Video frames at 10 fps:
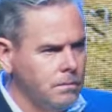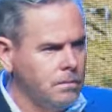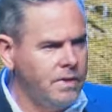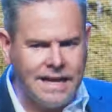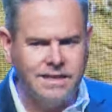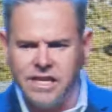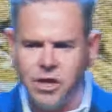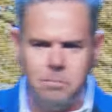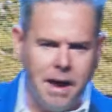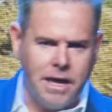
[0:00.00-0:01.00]
That
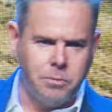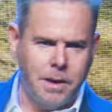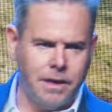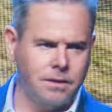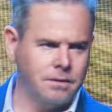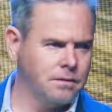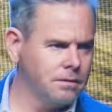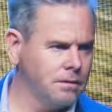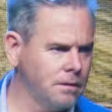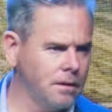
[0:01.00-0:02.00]
doesn't make me.
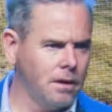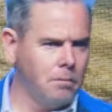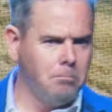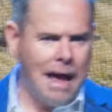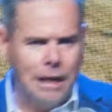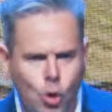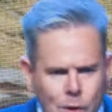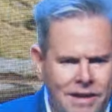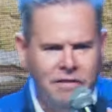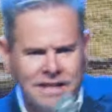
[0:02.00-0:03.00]
My
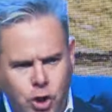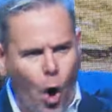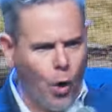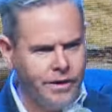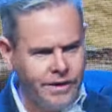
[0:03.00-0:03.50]
Louis Vuitton